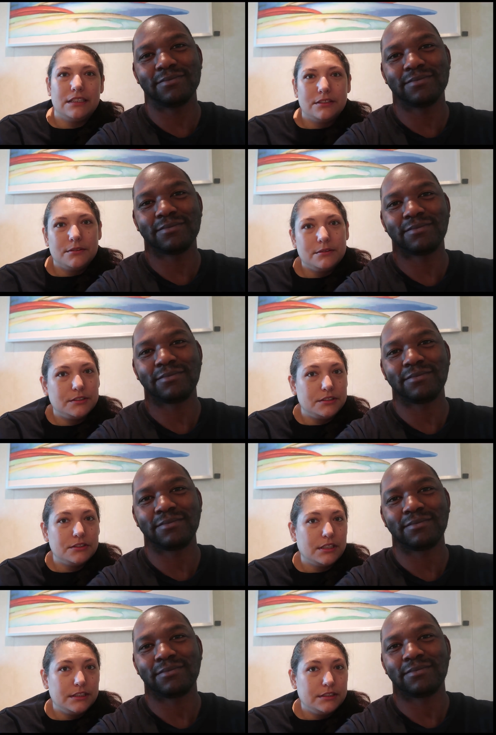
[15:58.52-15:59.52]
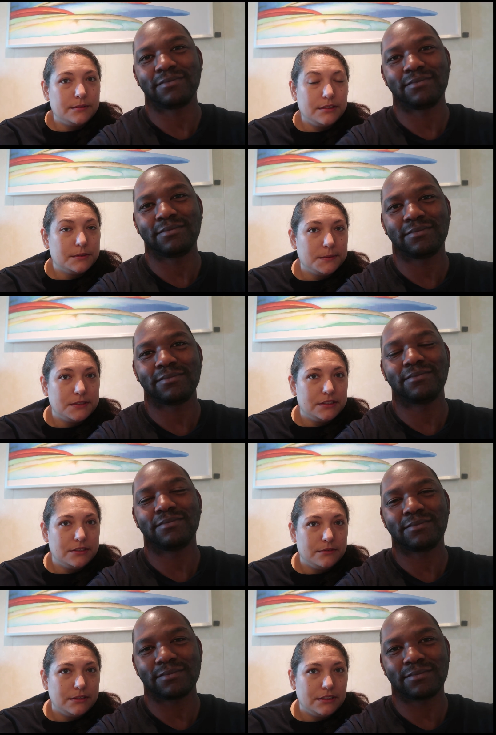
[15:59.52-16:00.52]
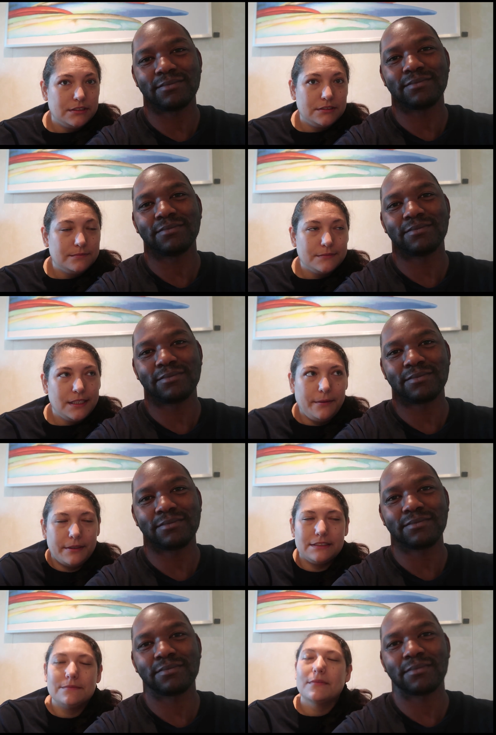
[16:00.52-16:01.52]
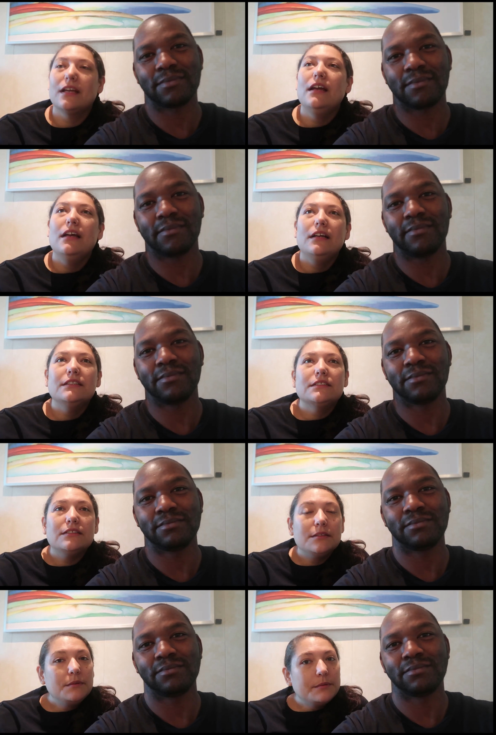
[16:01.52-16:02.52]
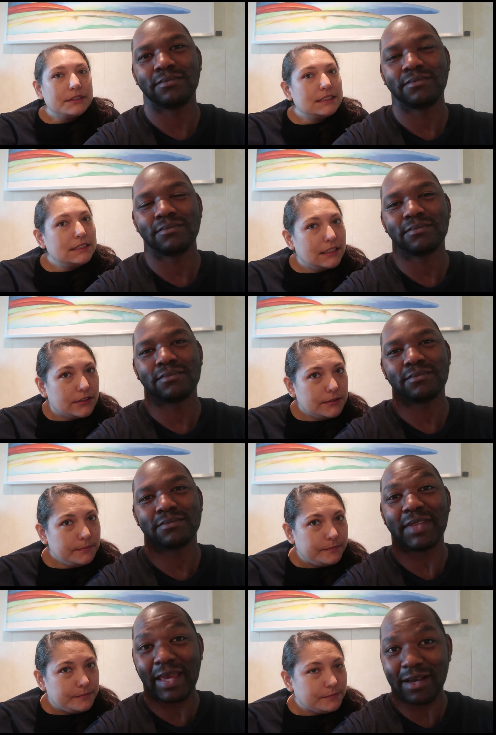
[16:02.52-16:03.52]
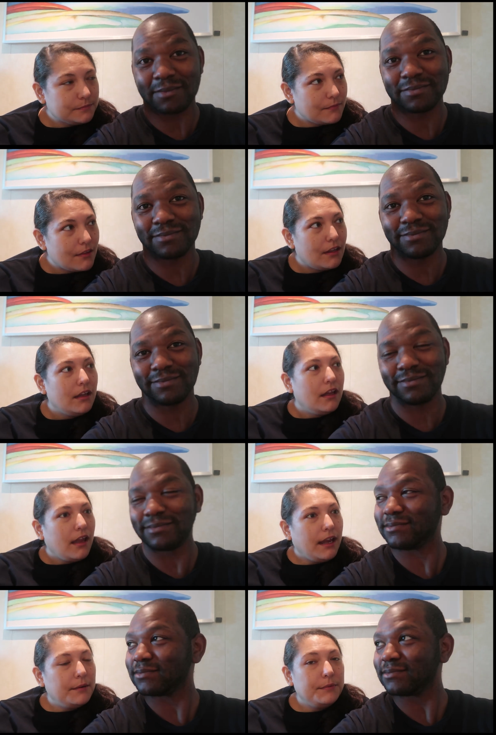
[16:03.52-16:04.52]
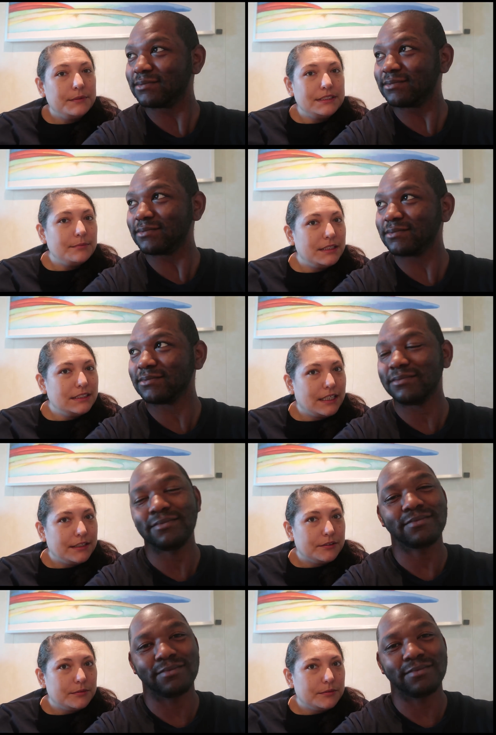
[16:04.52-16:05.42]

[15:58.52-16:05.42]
Speaker 1: like, the crew's just trying to do what they're supposed to do, and then, mm-hmm, anyways. So then we went to dinner. Yeah. And we went to the main dining